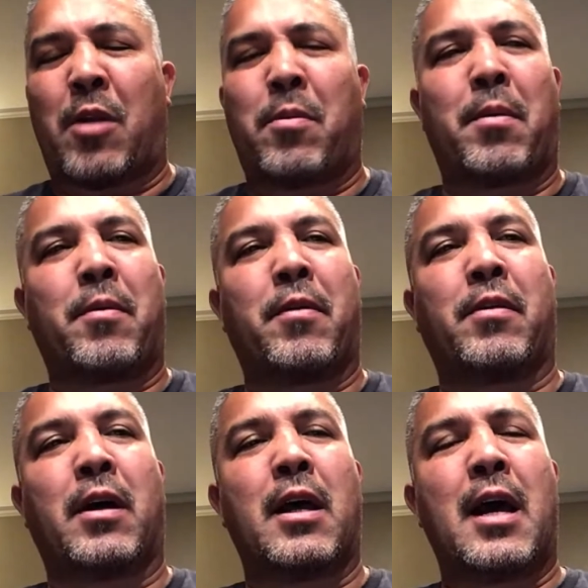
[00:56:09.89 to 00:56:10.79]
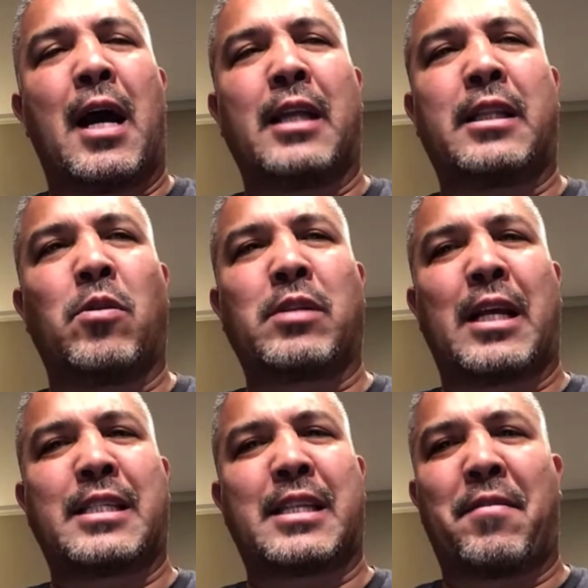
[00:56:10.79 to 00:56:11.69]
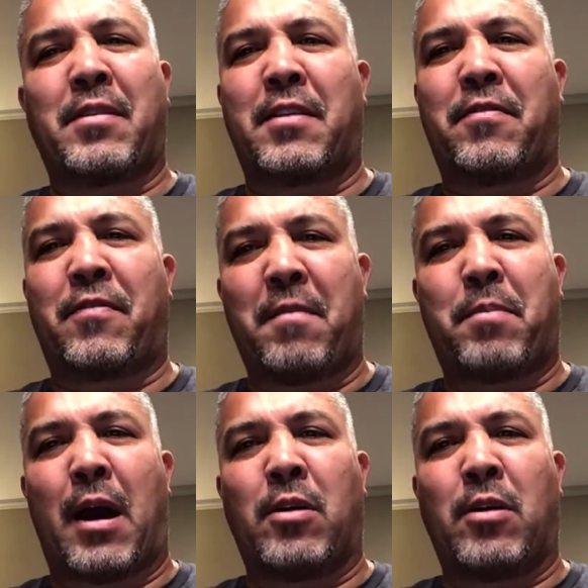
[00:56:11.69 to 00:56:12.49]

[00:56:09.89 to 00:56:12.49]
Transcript: I remember, I think it was like 75